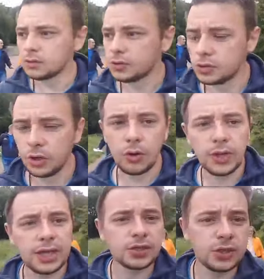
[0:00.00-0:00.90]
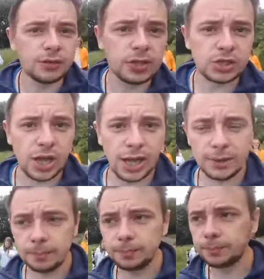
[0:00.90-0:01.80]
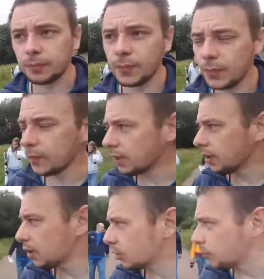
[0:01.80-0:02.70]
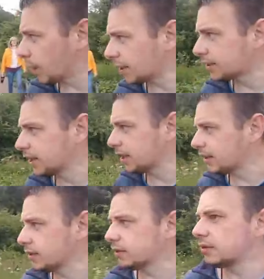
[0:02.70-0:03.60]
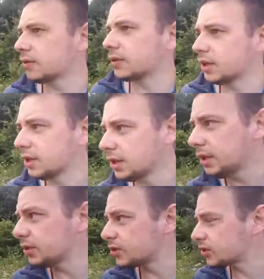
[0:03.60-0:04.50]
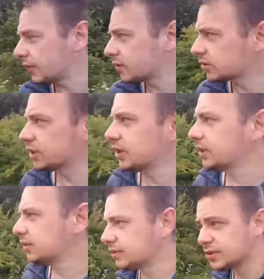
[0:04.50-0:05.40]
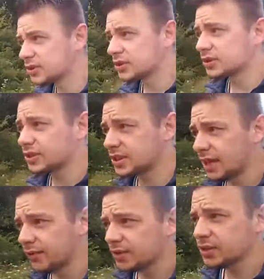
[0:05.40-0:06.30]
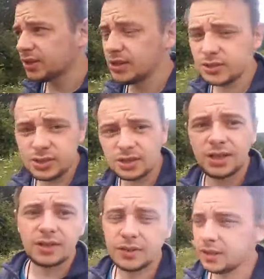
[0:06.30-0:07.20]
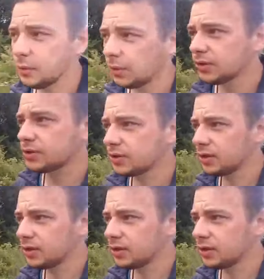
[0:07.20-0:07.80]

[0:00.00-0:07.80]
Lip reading: So the history of the site, back in the 1770s, I think it was.